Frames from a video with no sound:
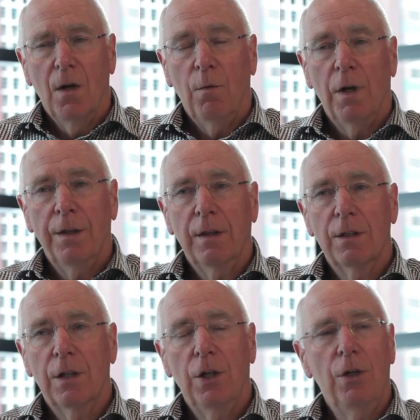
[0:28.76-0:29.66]
Well, I think
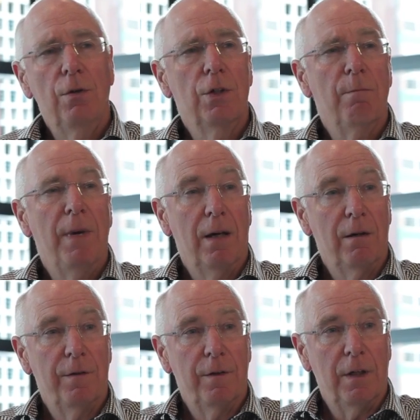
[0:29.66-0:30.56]
there's a huge amount
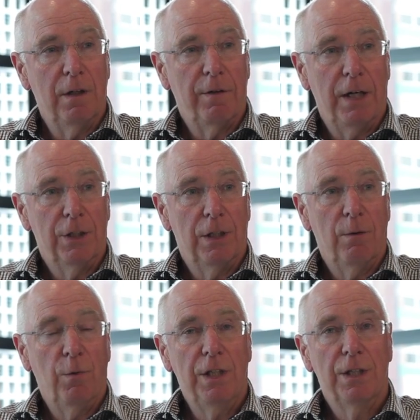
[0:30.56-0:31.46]
of innovation,
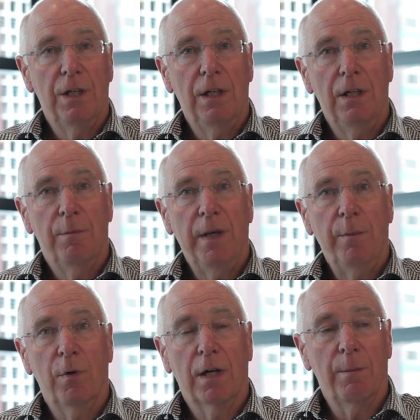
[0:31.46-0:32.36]
and we see
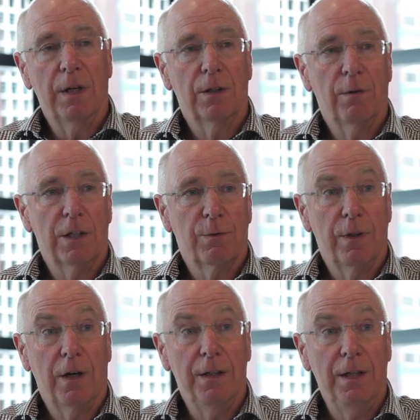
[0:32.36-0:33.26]
people coming to us with
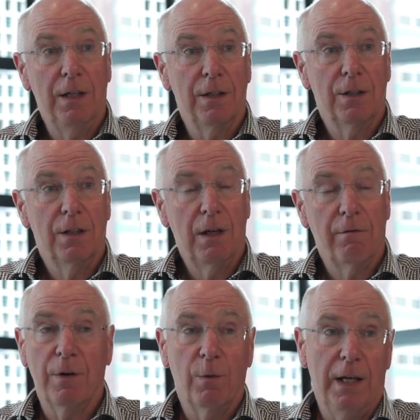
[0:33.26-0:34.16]
ideas
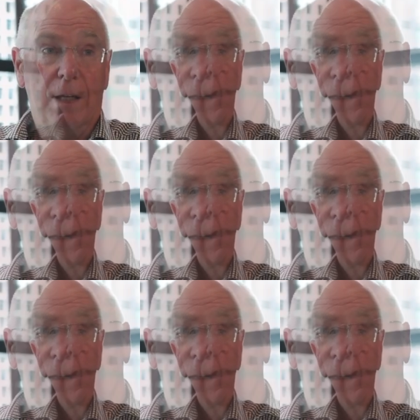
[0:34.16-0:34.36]
every week.